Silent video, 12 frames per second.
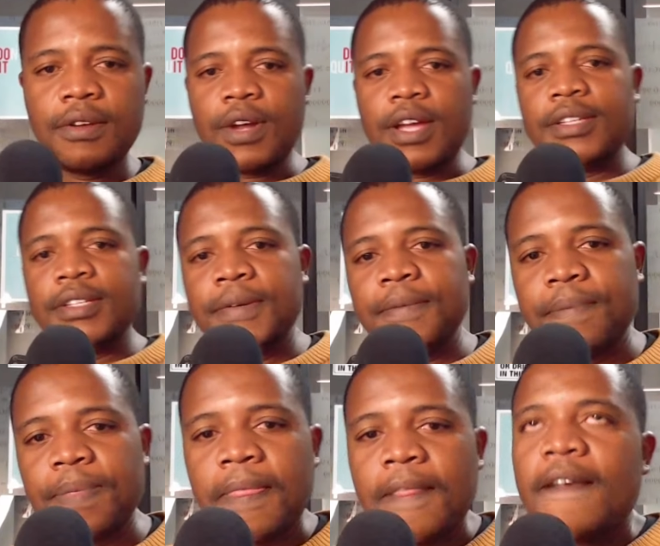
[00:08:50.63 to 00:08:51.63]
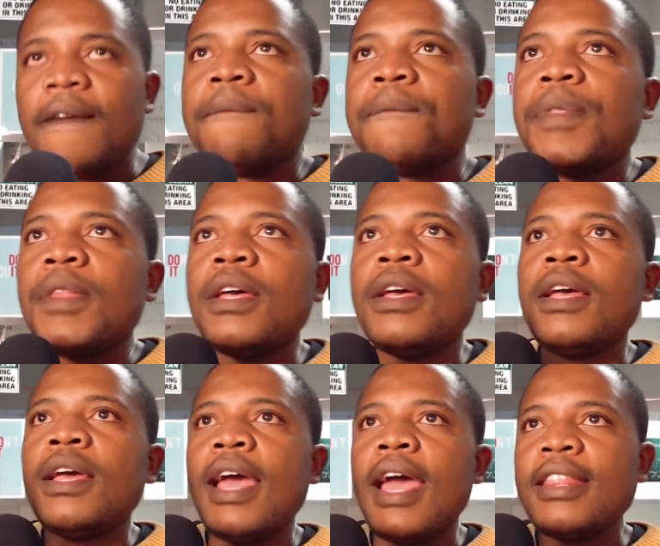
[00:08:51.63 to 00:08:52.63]
right?
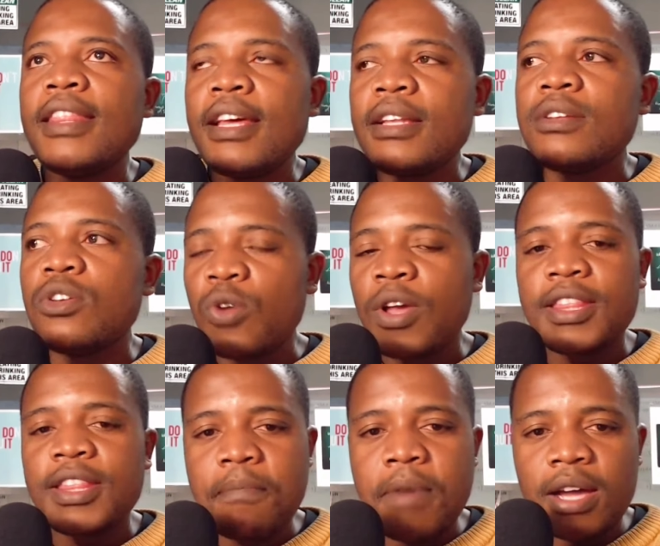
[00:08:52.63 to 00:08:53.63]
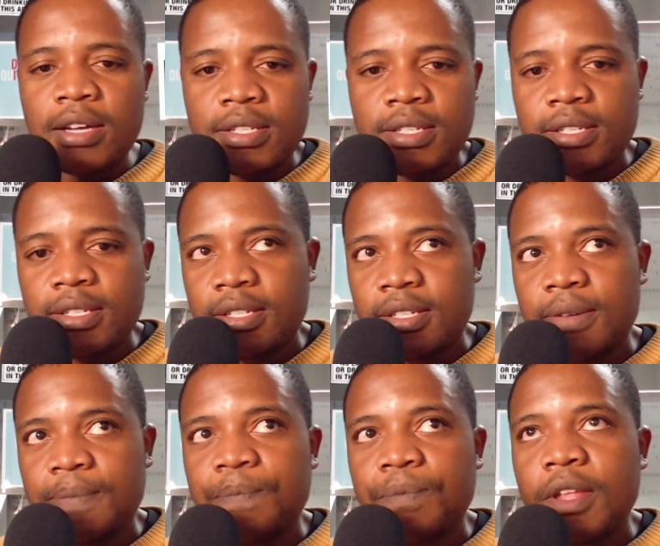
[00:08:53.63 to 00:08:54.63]
And then look at the marks.
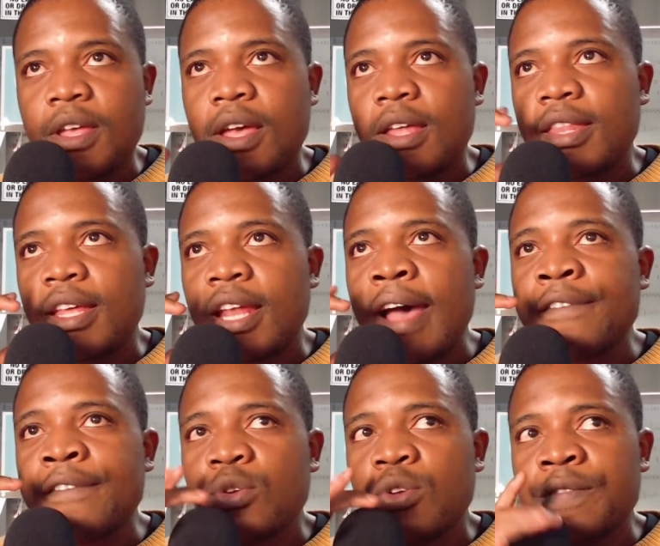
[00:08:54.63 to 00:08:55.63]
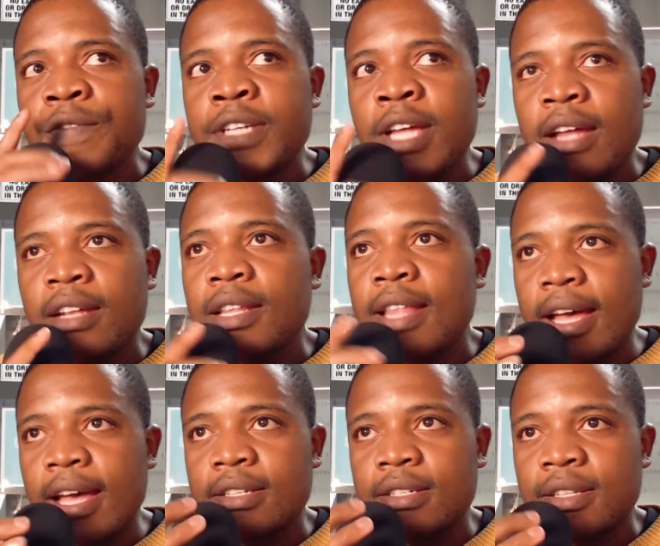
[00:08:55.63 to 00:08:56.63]
Then after you've done
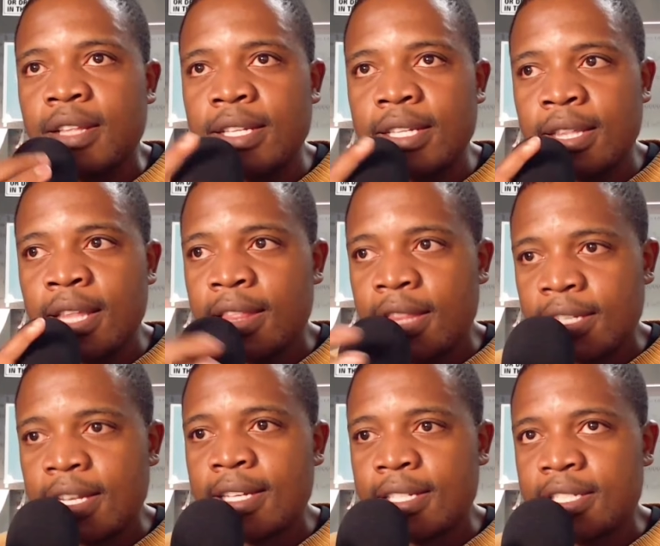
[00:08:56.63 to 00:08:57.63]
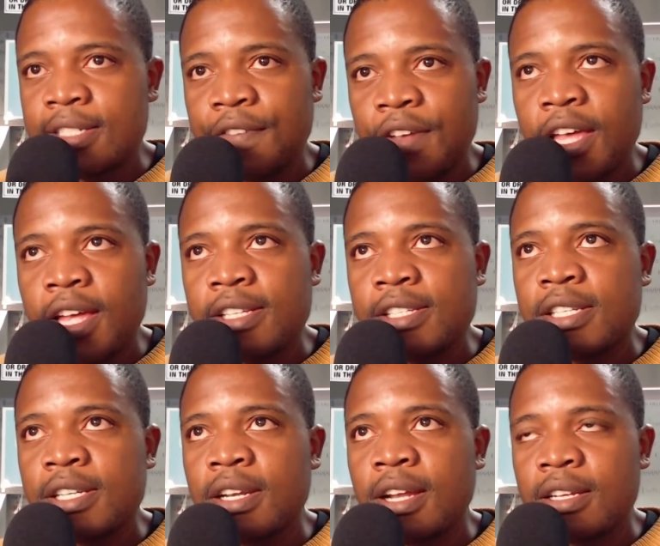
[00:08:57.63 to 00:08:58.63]
that
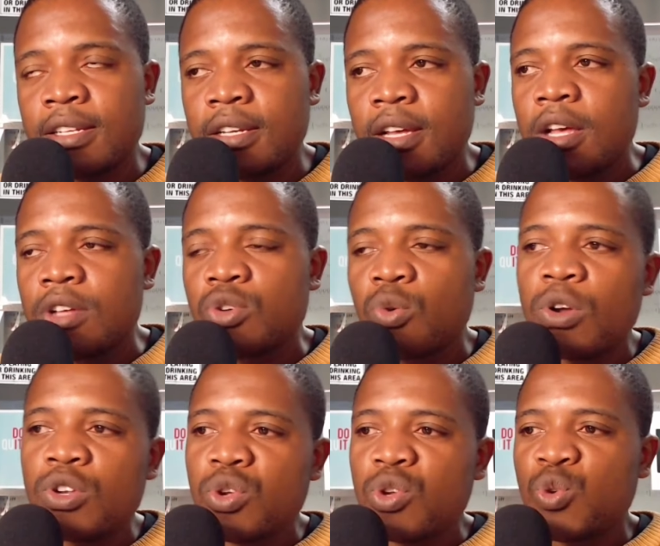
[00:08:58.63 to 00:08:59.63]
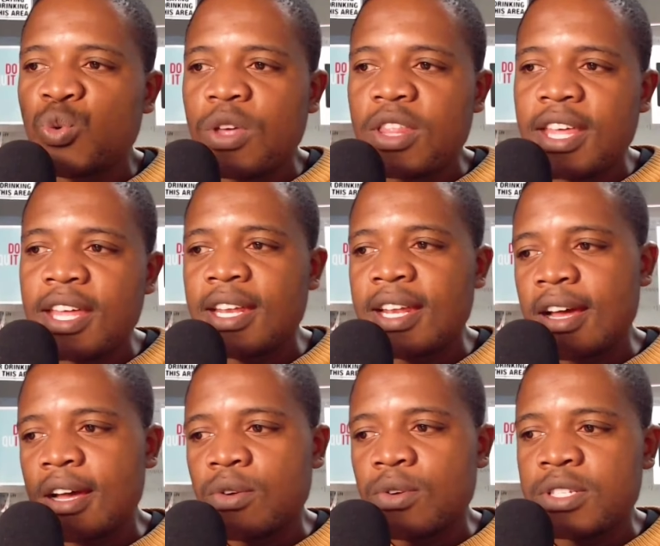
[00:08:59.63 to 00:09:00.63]
identification, and so what you're doing then
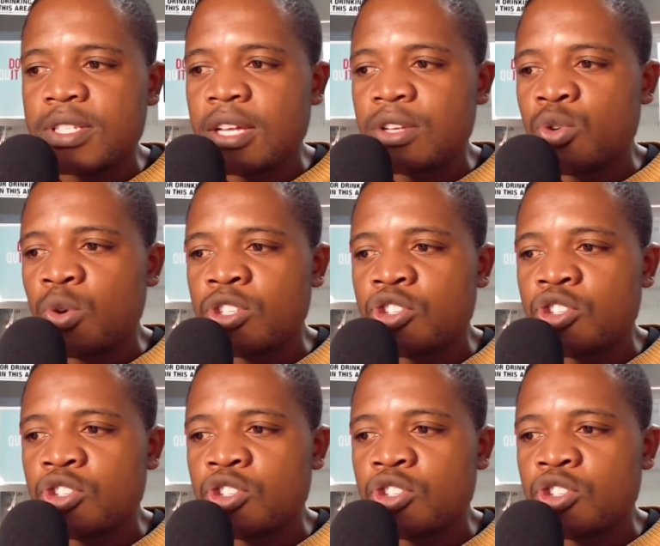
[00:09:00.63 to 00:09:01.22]
now is that you're